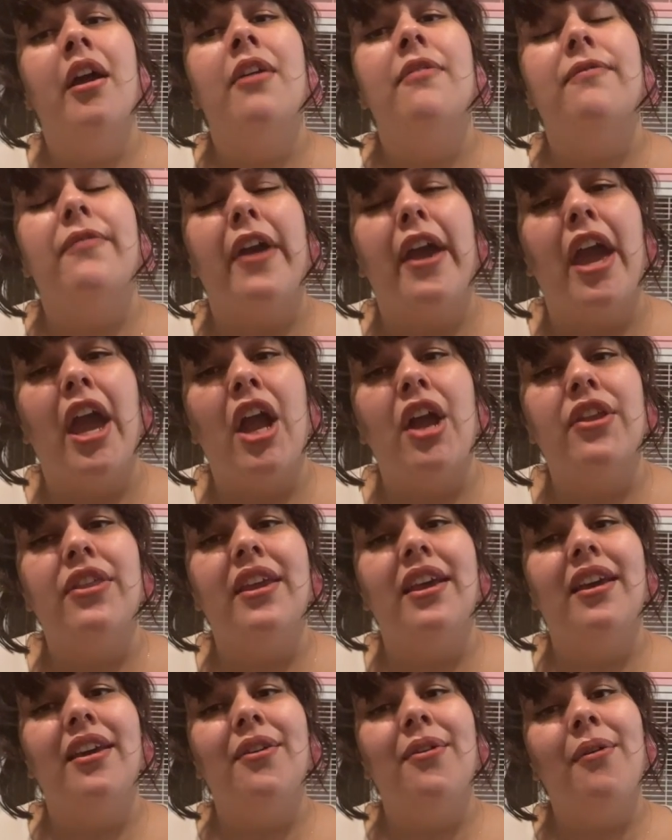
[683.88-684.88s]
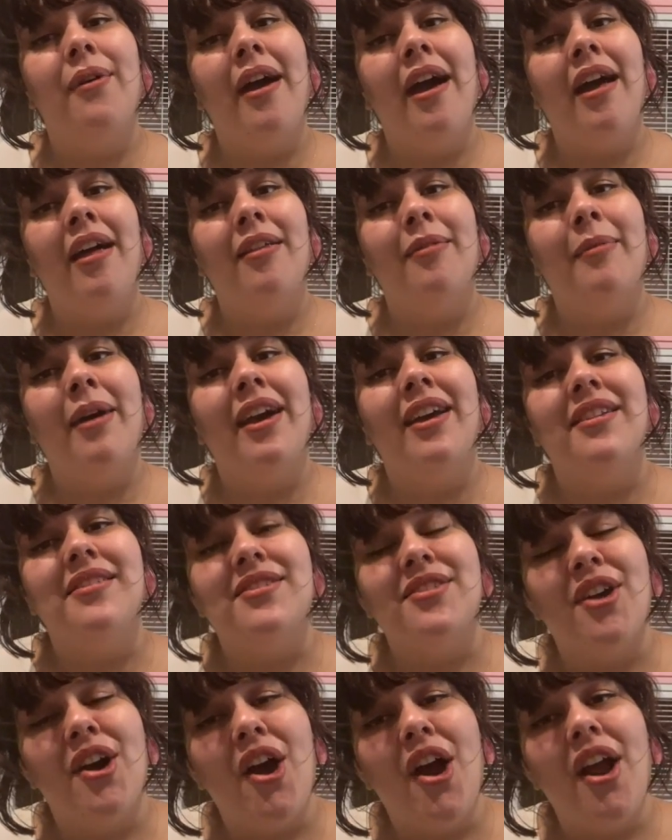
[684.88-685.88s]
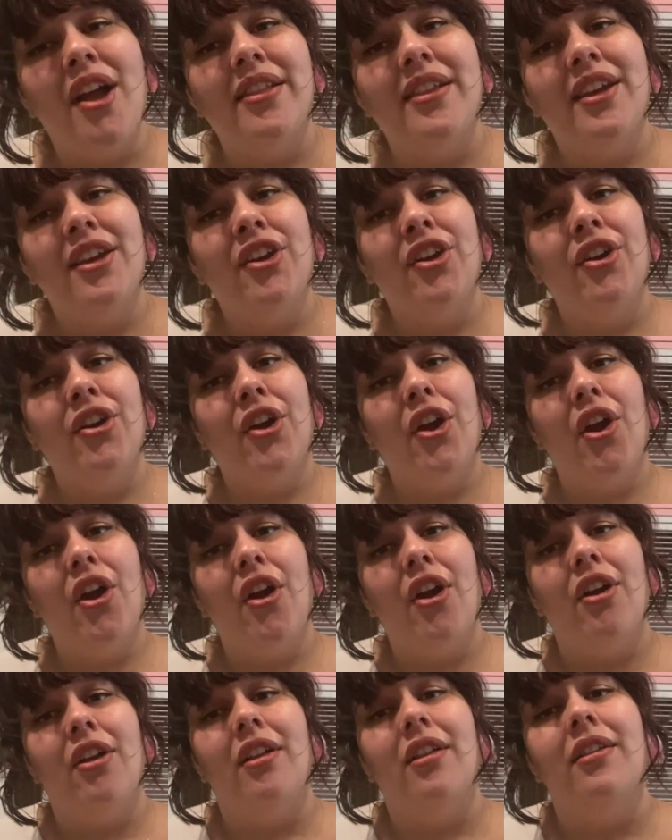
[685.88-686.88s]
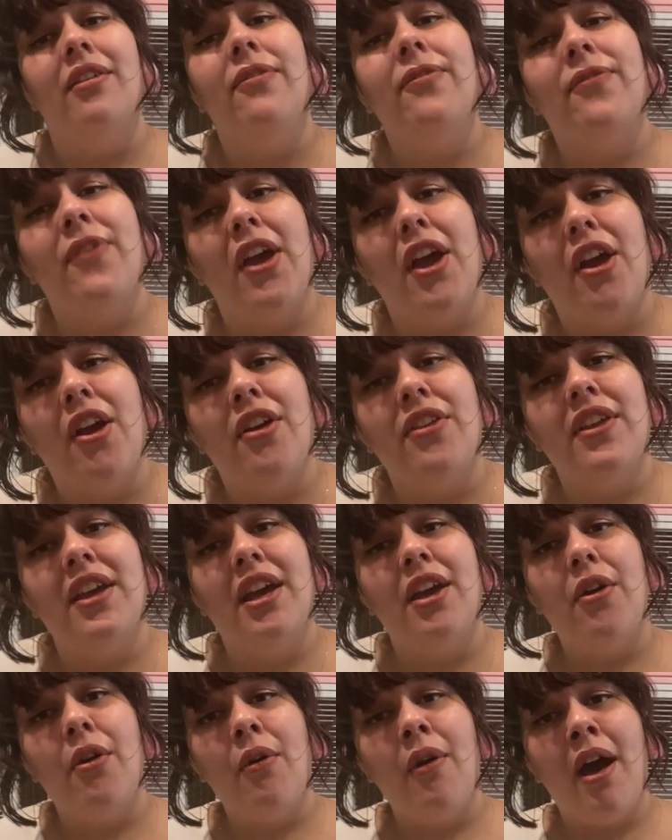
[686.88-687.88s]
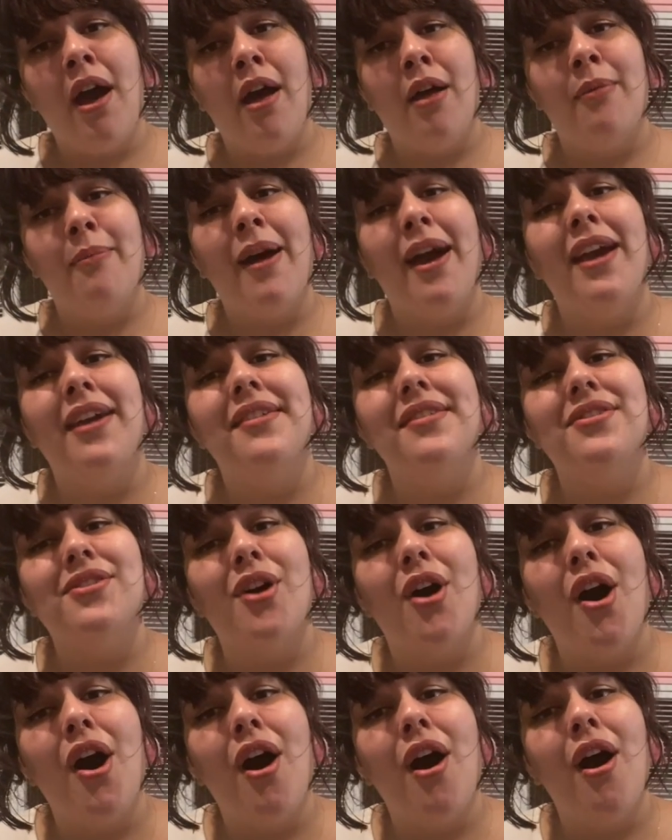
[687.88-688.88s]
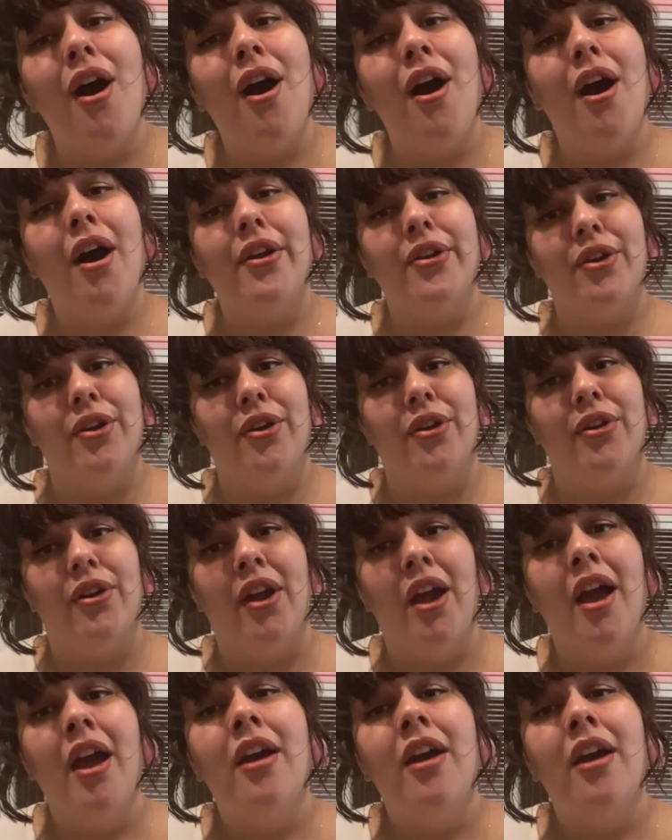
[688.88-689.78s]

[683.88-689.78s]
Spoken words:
Fare thee well, my darling girl, fare thee well, my daughter.